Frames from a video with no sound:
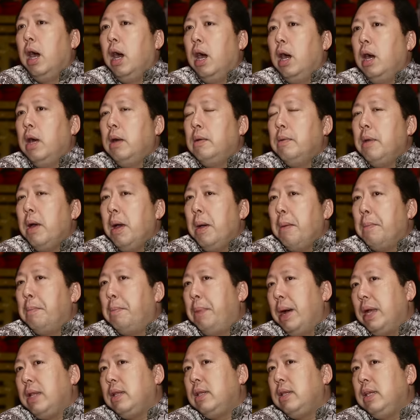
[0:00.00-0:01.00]

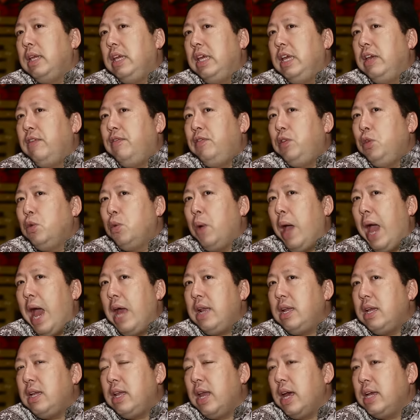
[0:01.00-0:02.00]
But if you
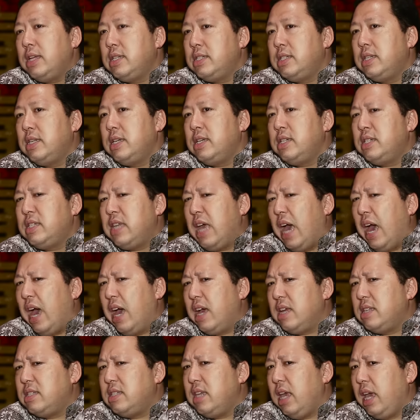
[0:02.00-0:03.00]
analyze this
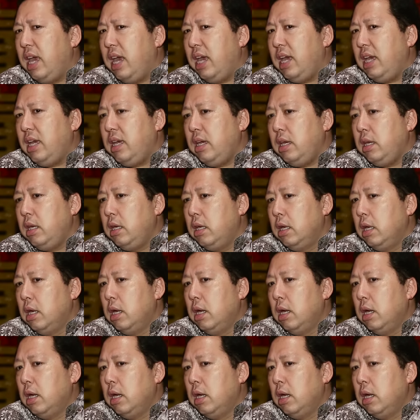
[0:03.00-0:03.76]
as a